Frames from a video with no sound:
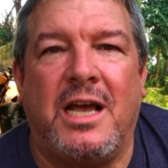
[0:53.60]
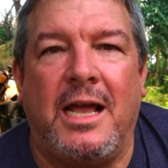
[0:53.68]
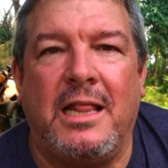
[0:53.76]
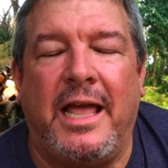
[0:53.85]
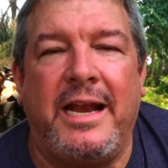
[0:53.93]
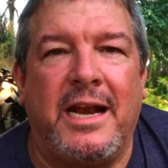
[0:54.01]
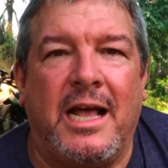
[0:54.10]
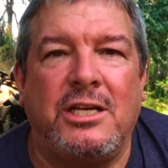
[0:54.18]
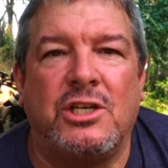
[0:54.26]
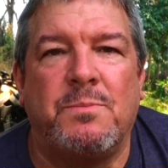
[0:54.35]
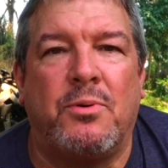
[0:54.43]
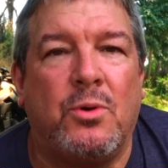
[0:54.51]
Thailand and I
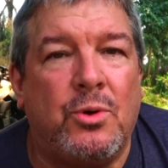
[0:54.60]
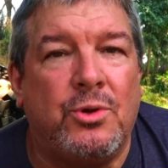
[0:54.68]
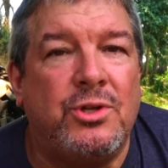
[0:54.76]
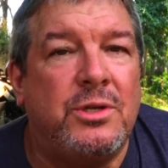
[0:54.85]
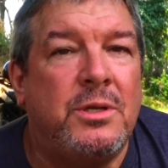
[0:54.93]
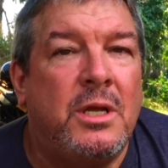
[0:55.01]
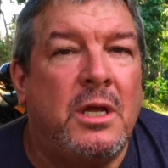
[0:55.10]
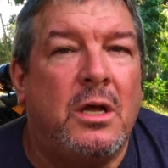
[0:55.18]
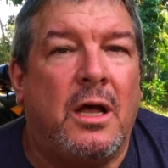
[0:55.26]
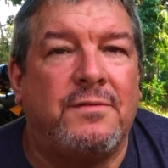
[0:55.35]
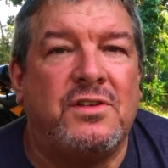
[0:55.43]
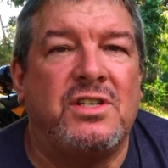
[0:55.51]
just pulled
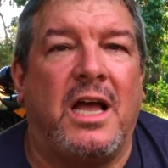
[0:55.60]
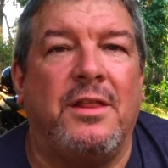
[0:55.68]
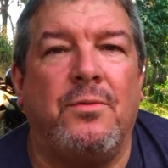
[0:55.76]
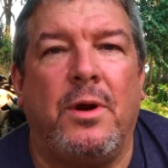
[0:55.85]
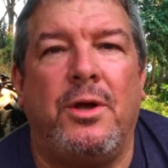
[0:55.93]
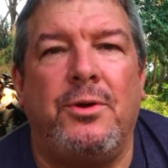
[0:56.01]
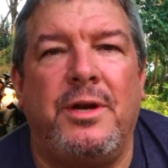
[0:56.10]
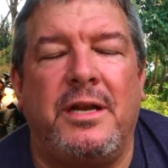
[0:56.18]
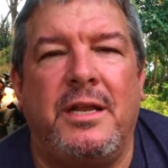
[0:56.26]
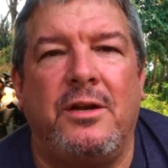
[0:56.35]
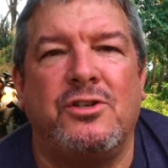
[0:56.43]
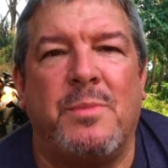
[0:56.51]
off the side of the road
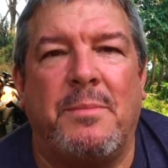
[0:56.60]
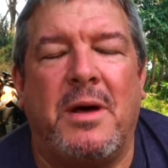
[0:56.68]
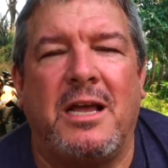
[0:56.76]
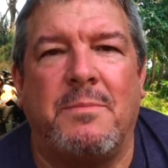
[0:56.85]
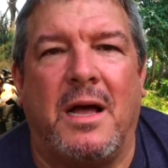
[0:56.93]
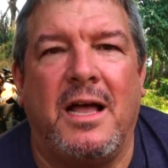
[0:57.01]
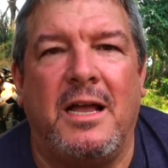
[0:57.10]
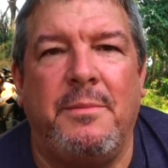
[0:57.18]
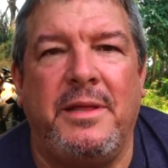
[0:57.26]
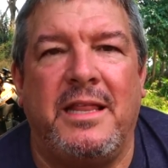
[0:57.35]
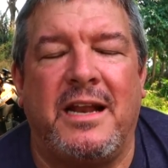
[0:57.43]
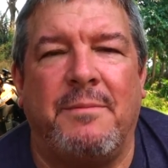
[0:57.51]
and there's my bike
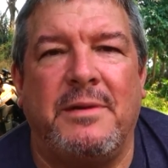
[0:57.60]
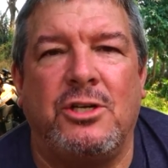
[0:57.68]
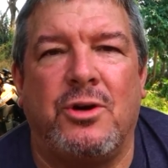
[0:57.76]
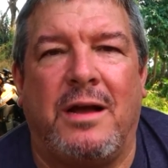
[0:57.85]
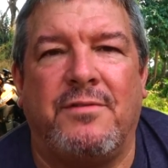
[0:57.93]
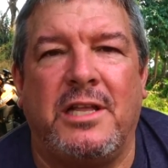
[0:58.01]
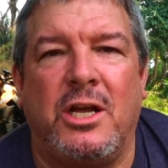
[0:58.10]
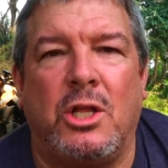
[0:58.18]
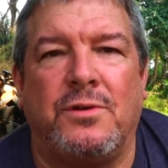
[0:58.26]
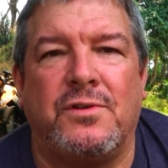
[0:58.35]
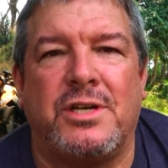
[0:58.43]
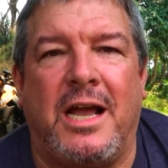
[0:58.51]
behind me that I've been traveling
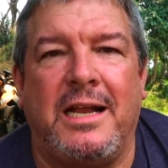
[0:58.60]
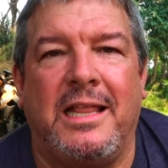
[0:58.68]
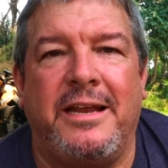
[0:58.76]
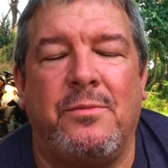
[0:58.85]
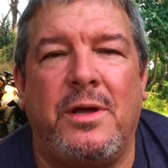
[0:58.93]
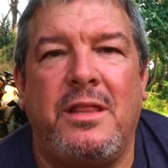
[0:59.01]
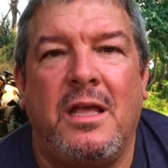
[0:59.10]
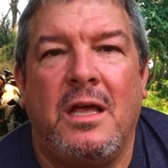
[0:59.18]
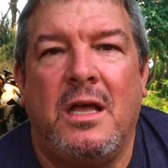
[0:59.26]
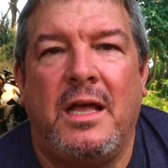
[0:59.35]
all over Thailand with.